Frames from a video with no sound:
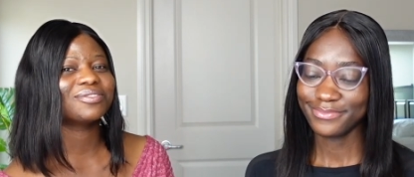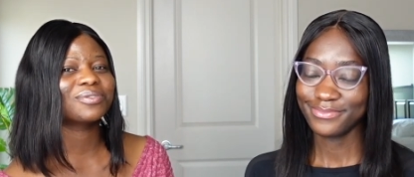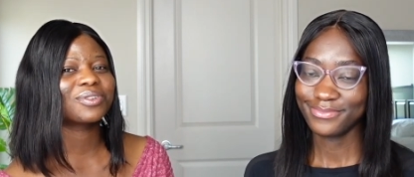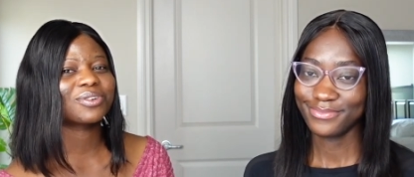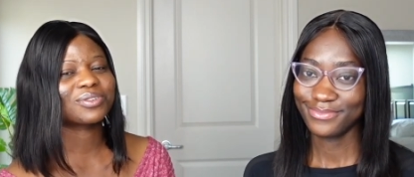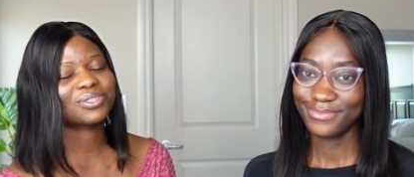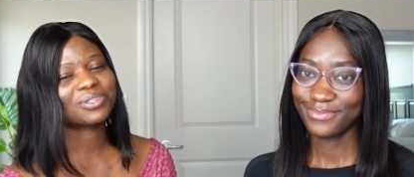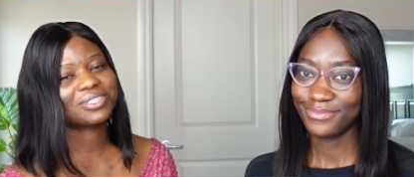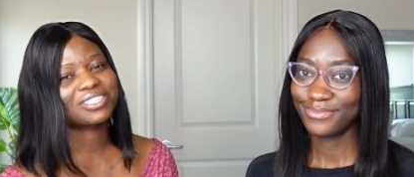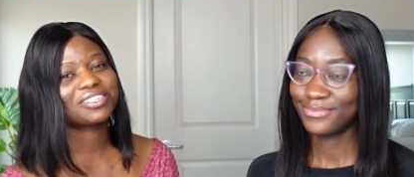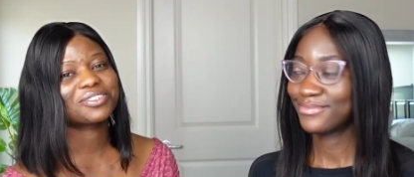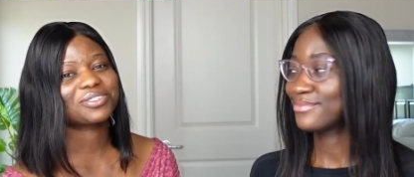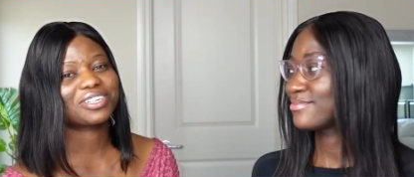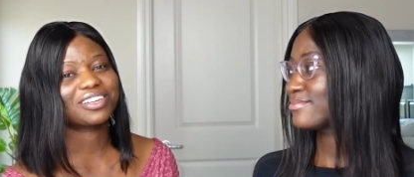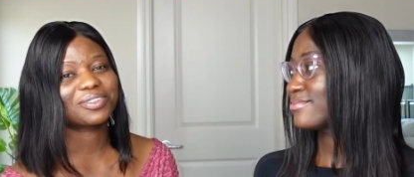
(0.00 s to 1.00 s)
Speaker 1: do
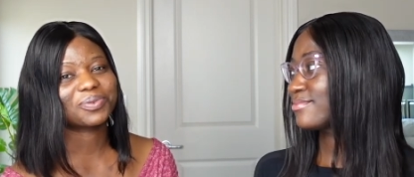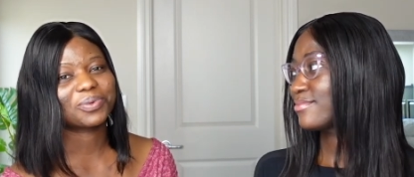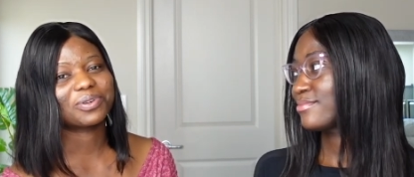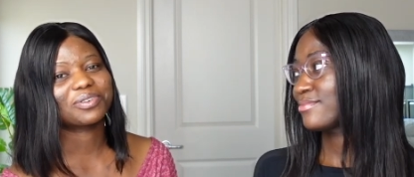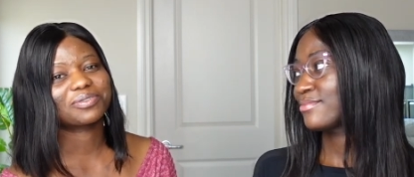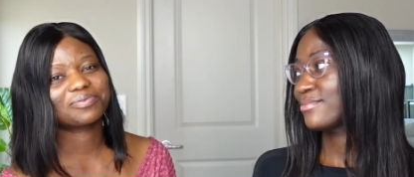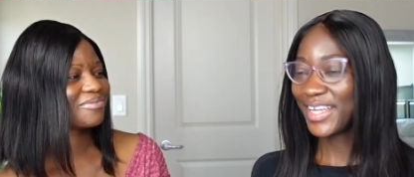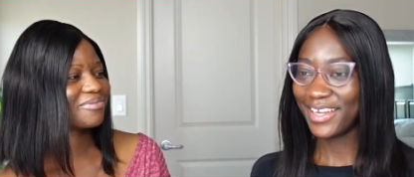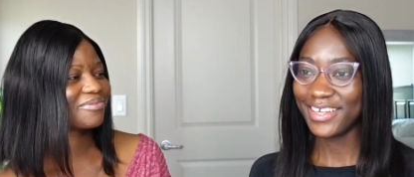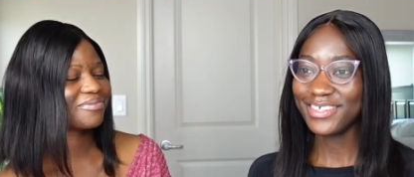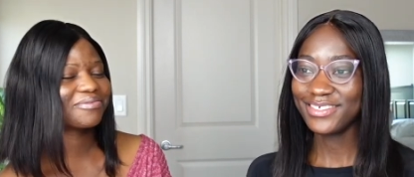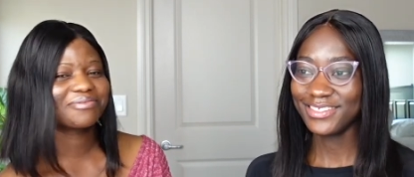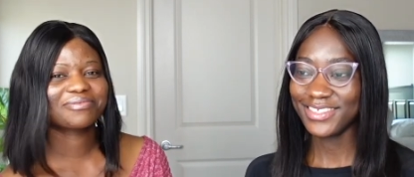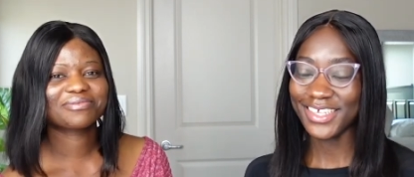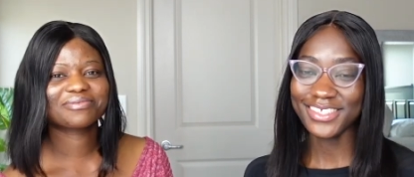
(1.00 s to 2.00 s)
consultation as
Speaker 2: well. Okay,
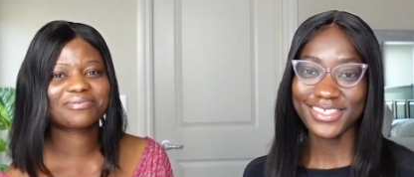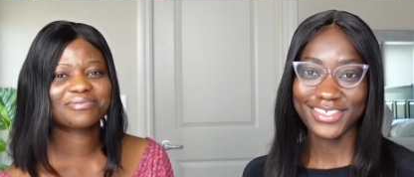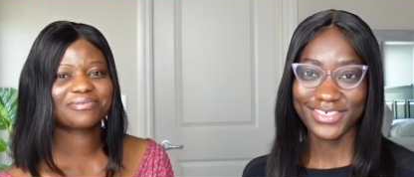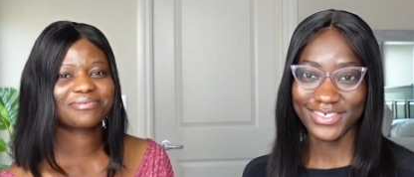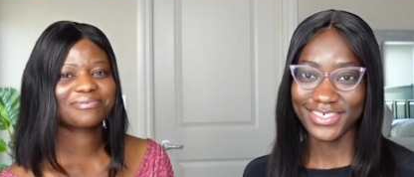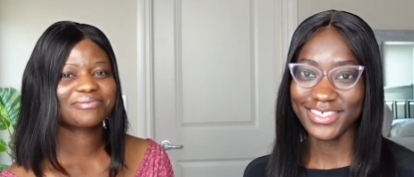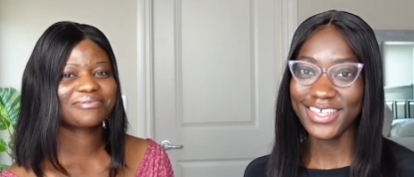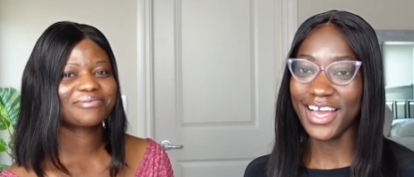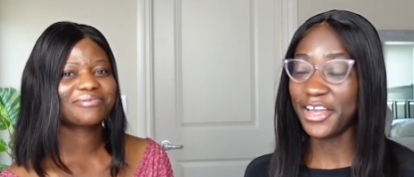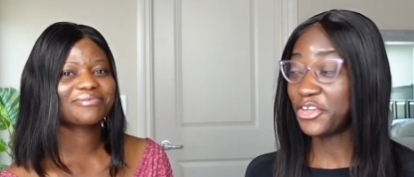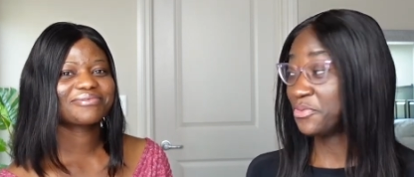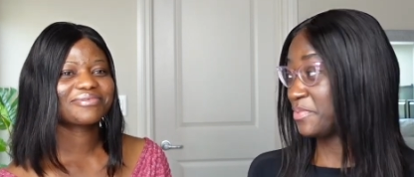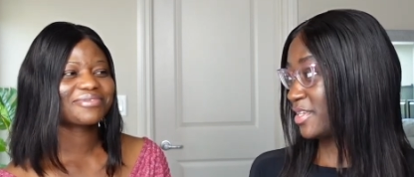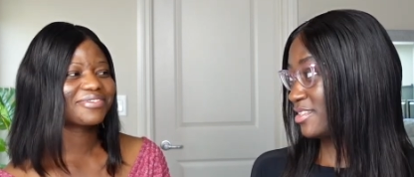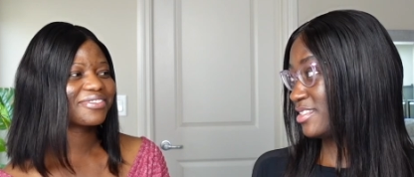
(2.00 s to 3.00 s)
that's good. Are
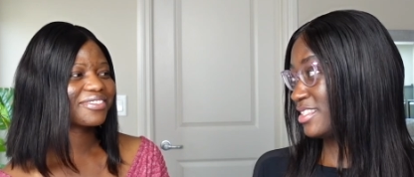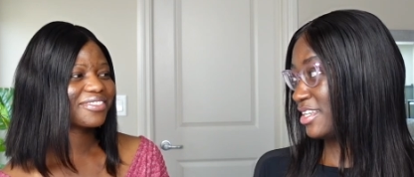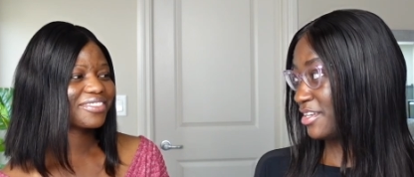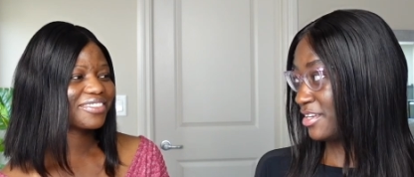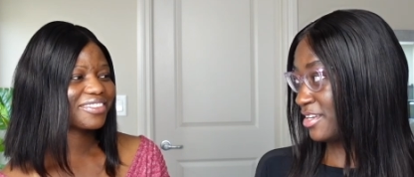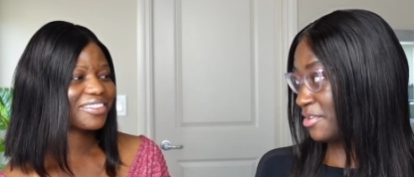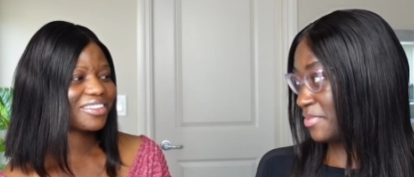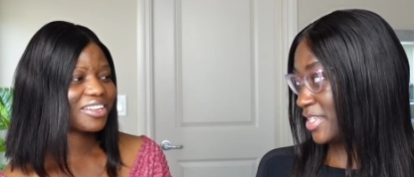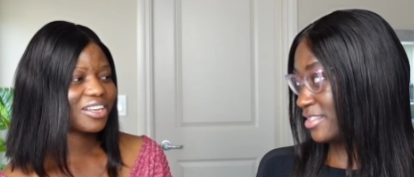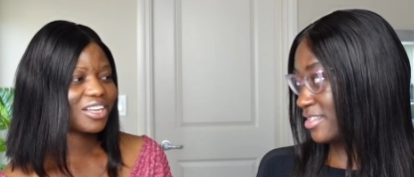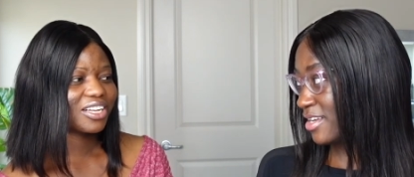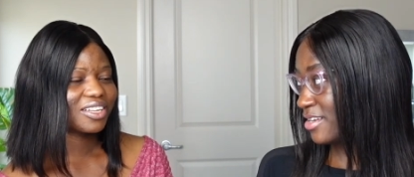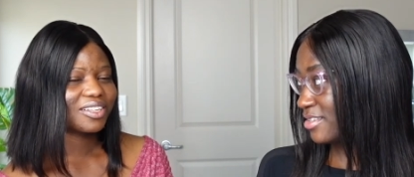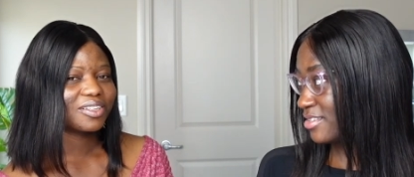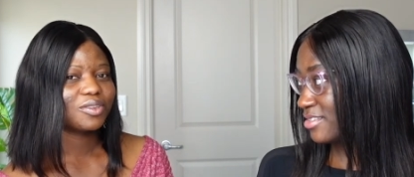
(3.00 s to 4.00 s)
you based here in
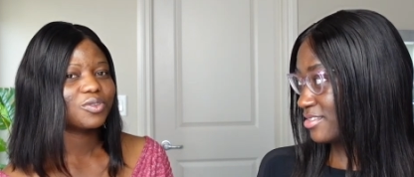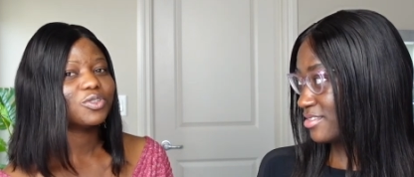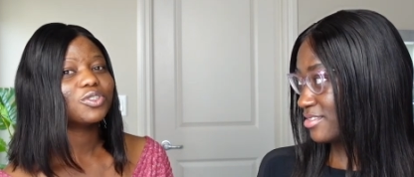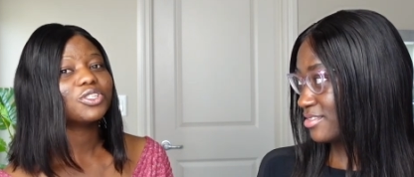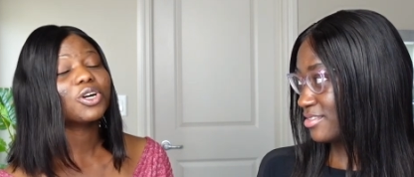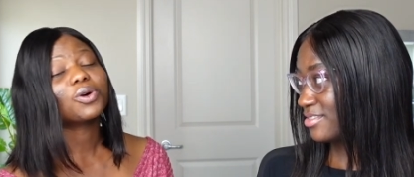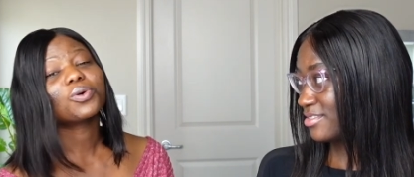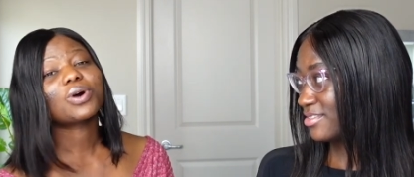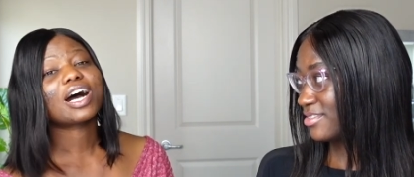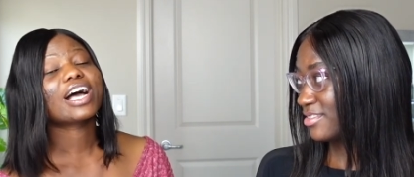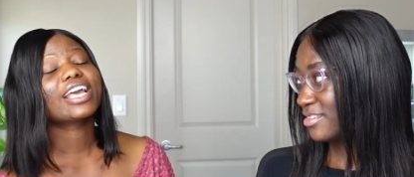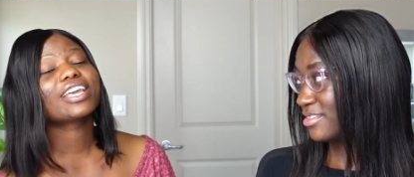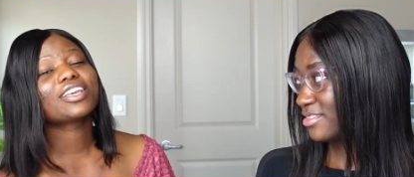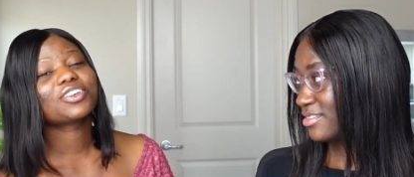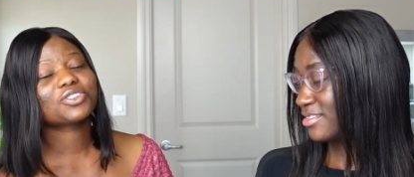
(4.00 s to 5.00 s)
Alberta?
Speaker 1: No,
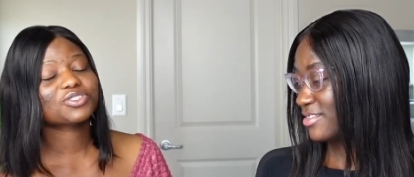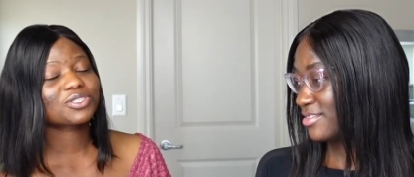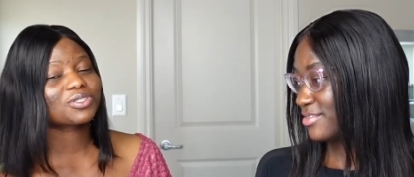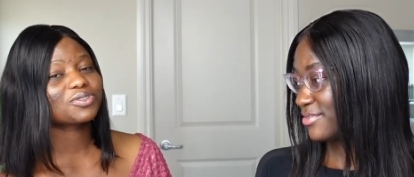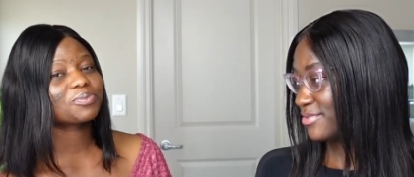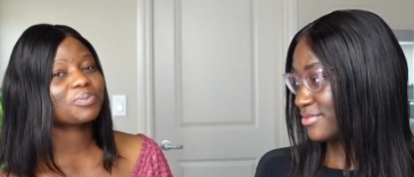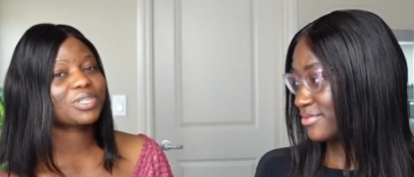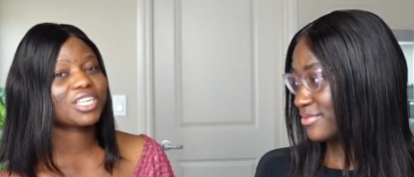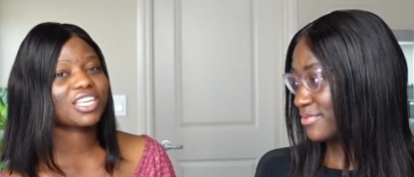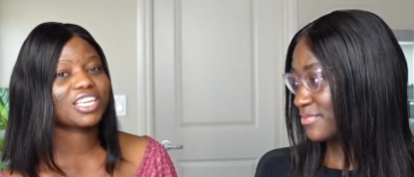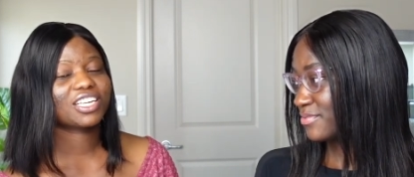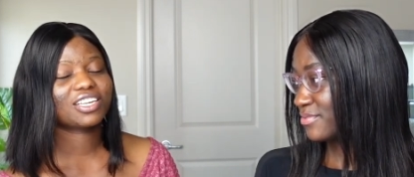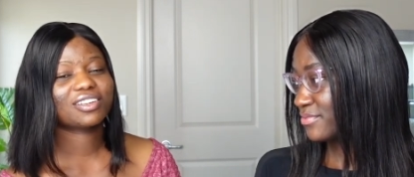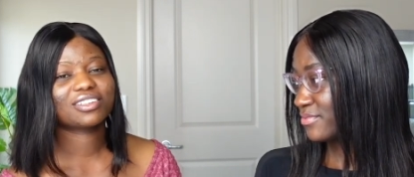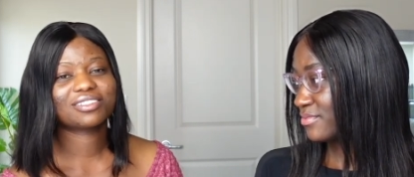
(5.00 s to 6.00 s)
I used to
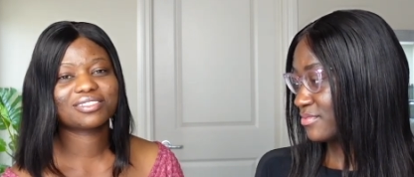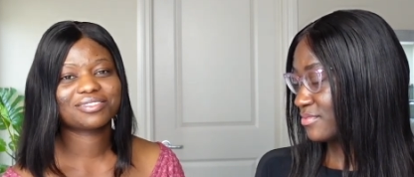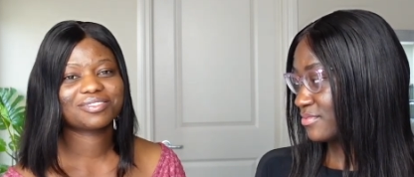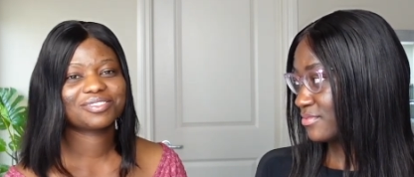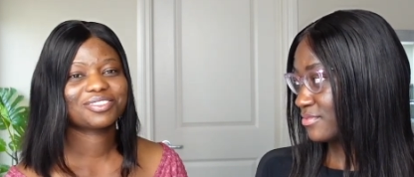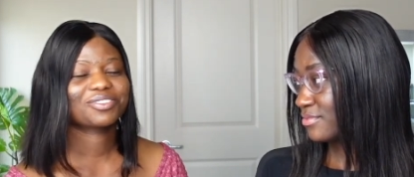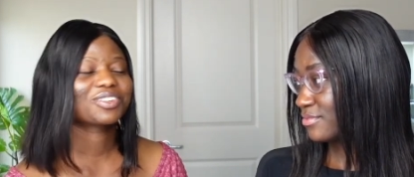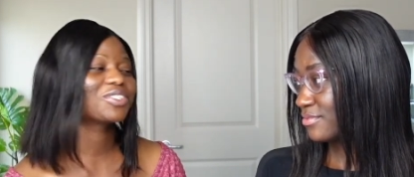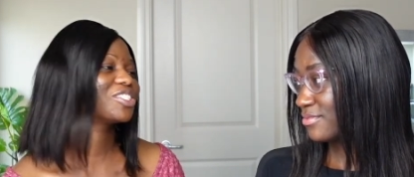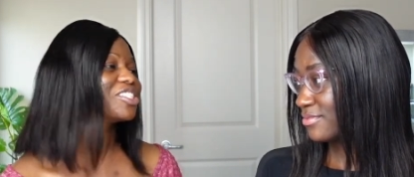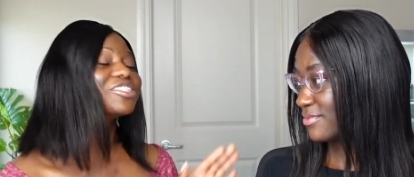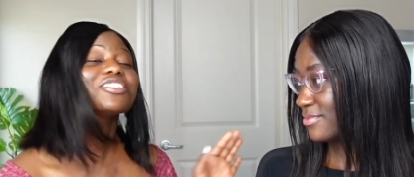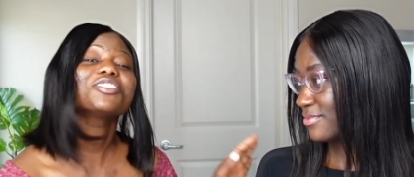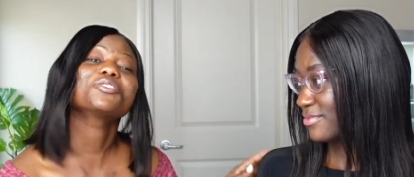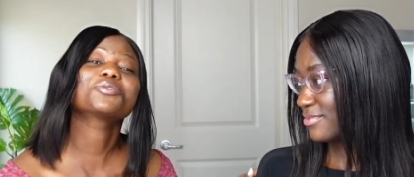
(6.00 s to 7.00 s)
be, she
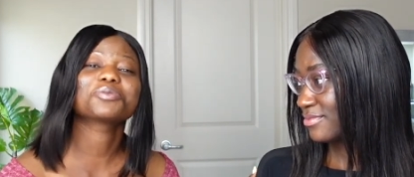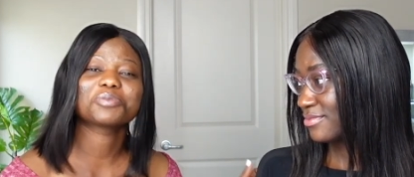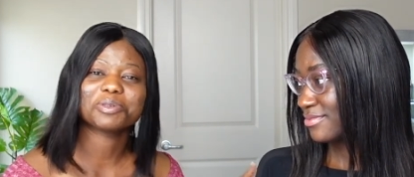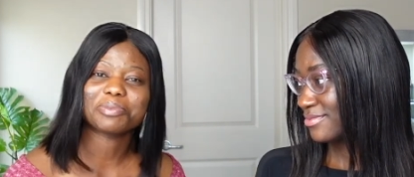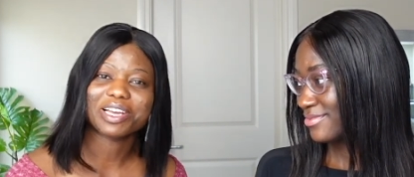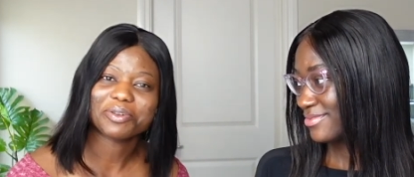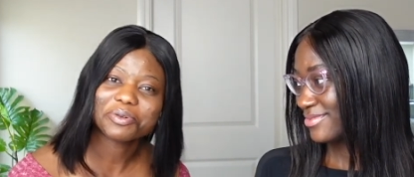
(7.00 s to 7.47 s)
used to be my